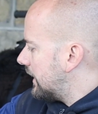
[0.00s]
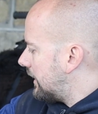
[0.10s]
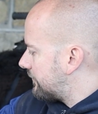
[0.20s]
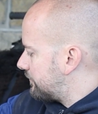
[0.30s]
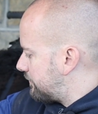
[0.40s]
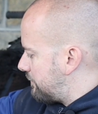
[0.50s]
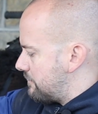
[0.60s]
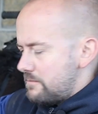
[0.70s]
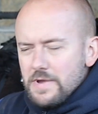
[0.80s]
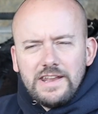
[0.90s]
I've
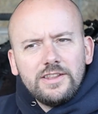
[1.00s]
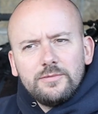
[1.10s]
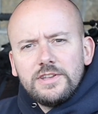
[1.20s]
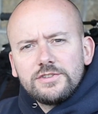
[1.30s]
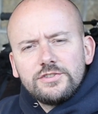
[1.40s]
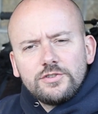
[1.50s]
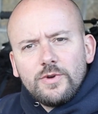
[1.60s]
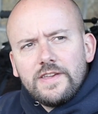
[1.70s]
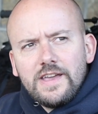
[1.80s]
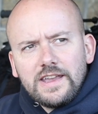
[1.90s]
made them in such a
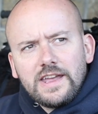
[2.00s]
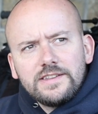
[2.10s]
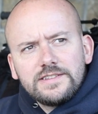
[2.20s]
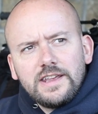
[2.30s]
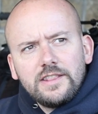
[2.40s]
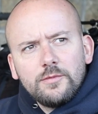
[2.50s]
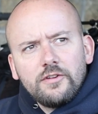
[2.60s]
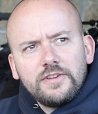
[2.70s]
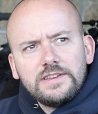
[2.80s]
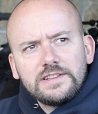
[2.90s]
way that I can take them
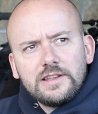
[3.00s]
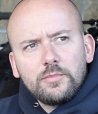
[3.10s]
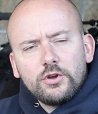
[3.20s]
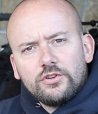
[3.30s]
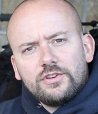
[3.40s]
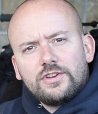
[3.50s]
off easily, but